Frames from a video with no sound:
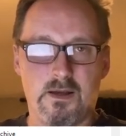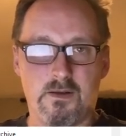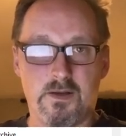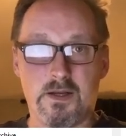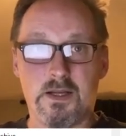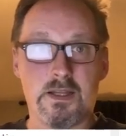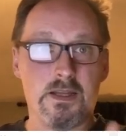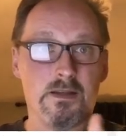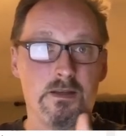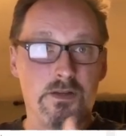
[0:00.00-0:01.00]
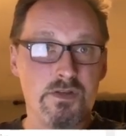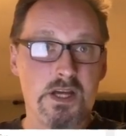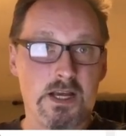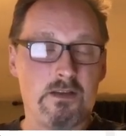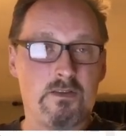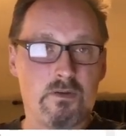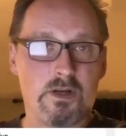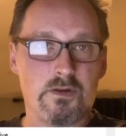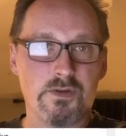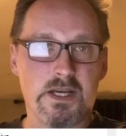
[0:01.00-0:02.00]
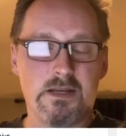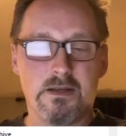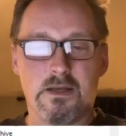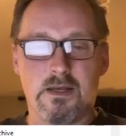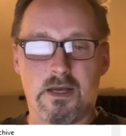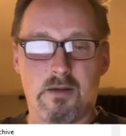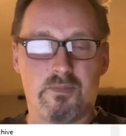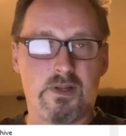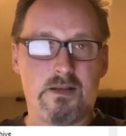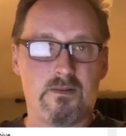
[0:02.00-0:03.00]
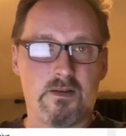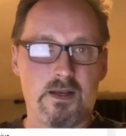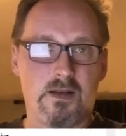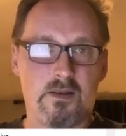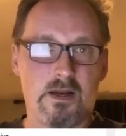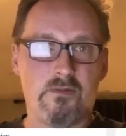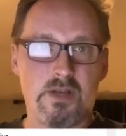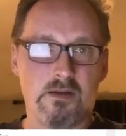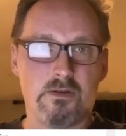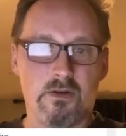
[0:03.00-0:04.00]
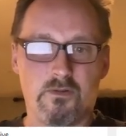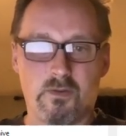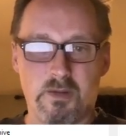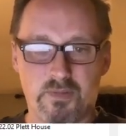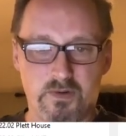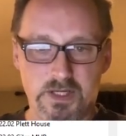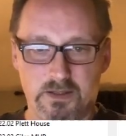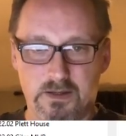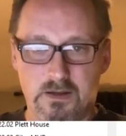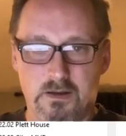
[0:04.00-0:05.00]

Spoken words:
and the data that QGIS is going to create, plus the data that I've downloaded for my project.